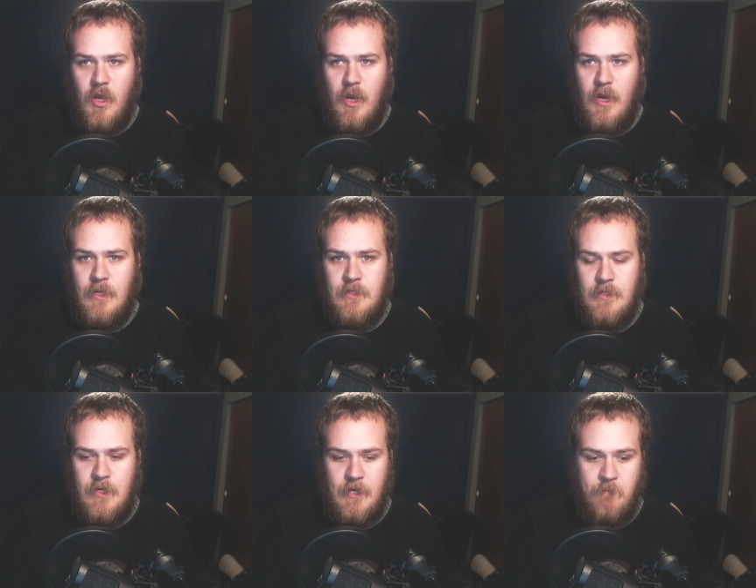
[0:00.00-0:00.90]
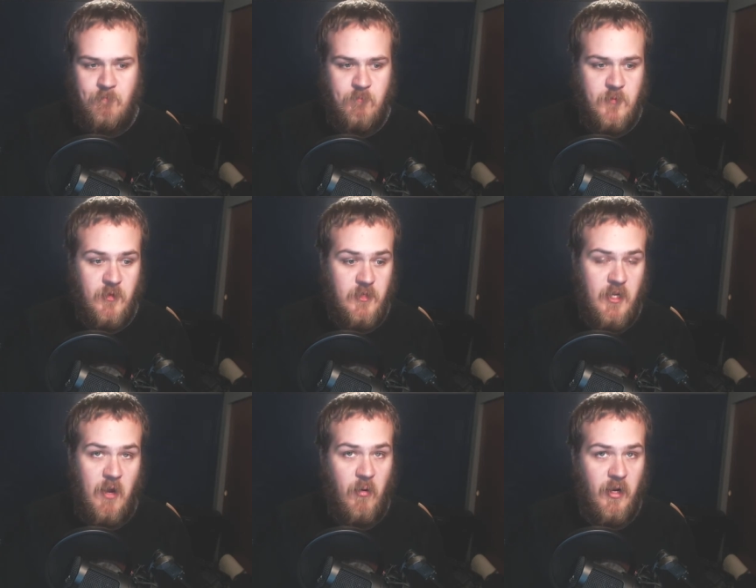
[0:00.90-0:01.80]
And uh, so
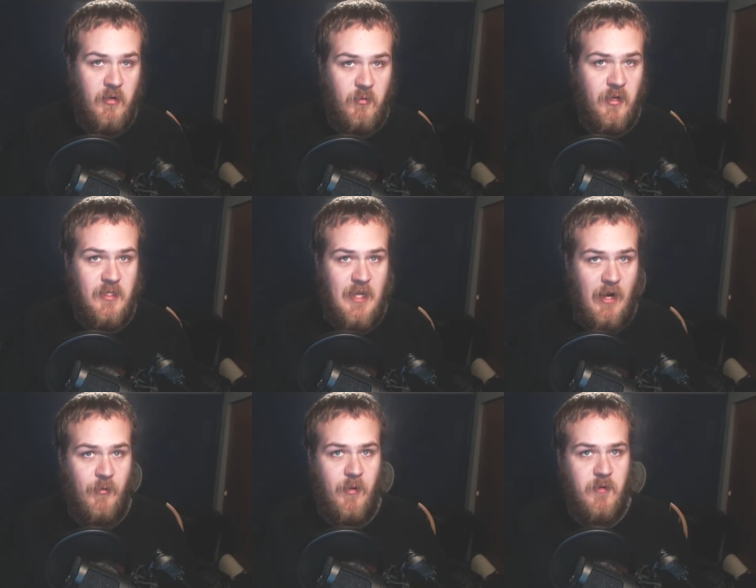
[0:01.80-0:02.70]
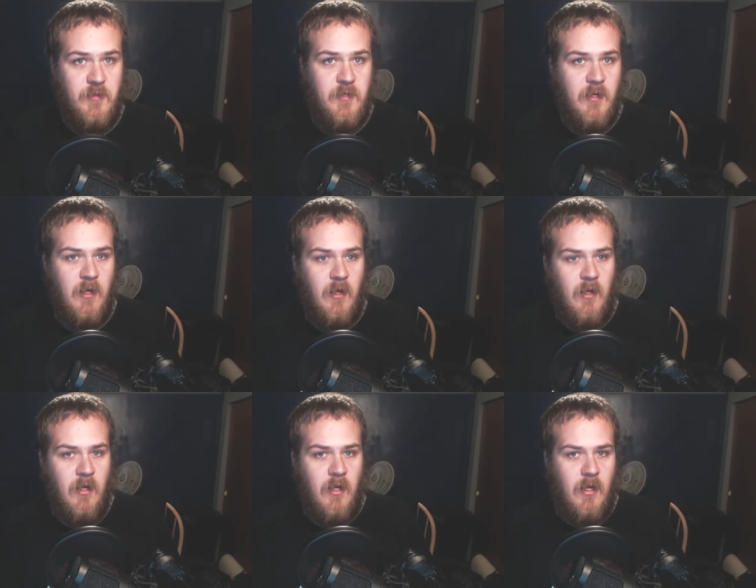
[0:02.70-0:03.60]
today we're going to we're going to tackle those.
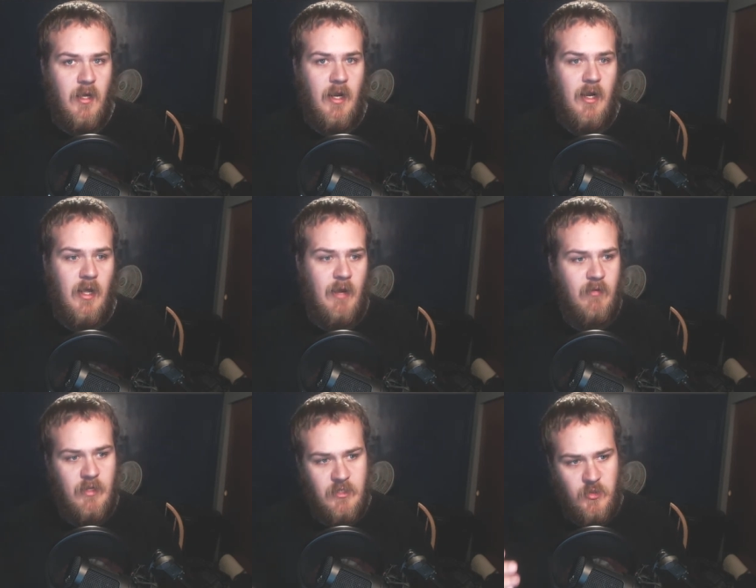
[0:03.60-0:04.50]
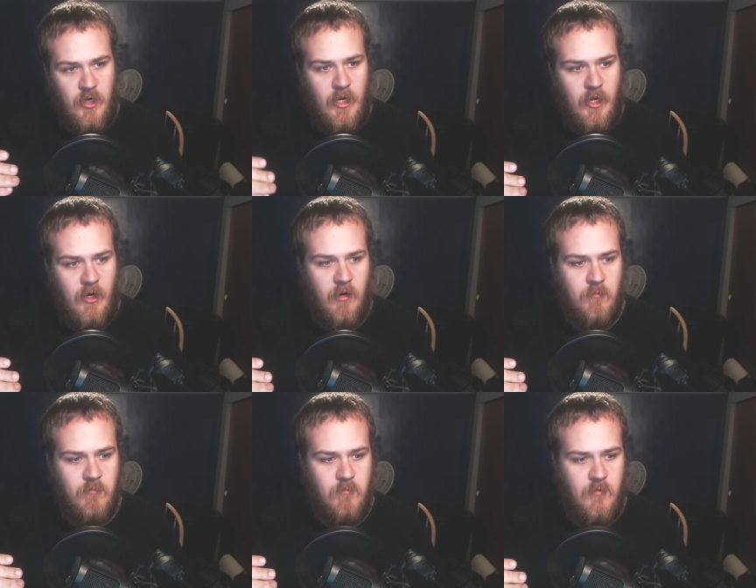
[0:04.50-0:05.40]
And I have a list right here
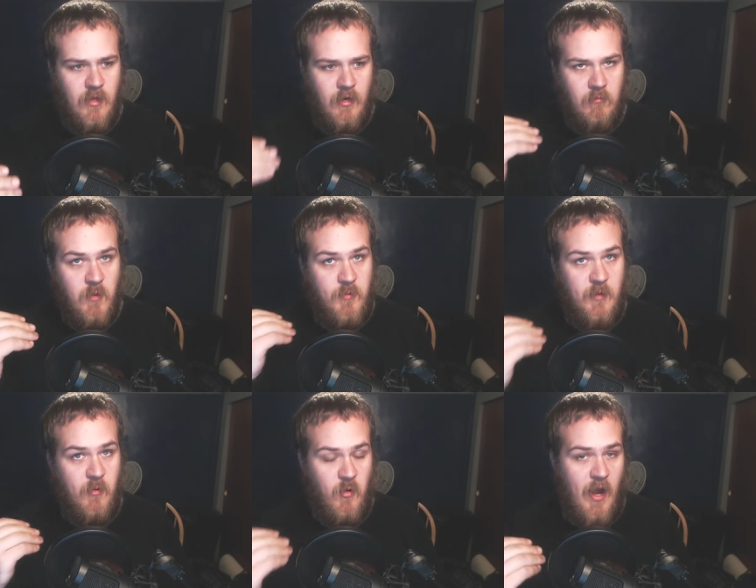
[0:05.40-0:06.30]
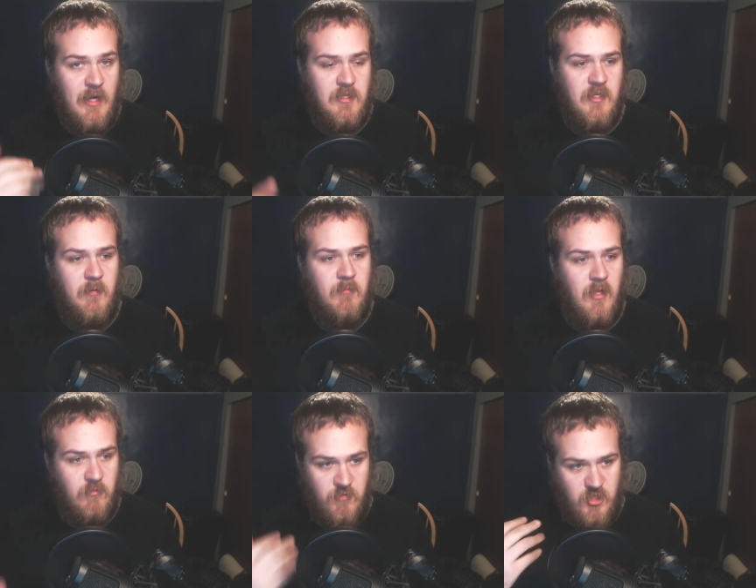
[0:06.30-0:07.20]
and the people who asked them,
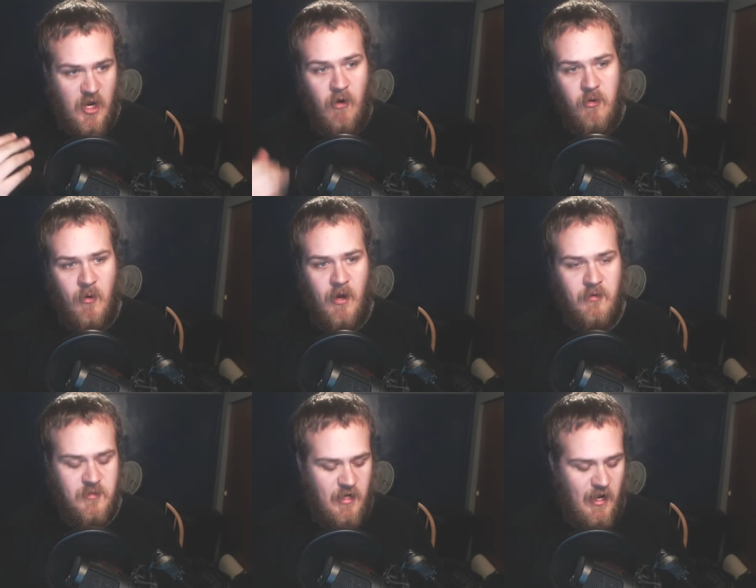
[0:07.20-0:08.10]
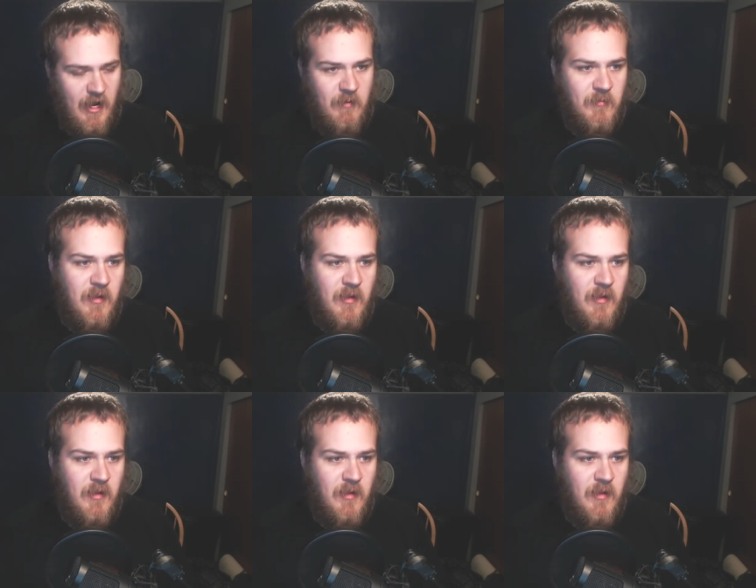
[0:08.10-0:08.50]
I'll shout you out and say hi.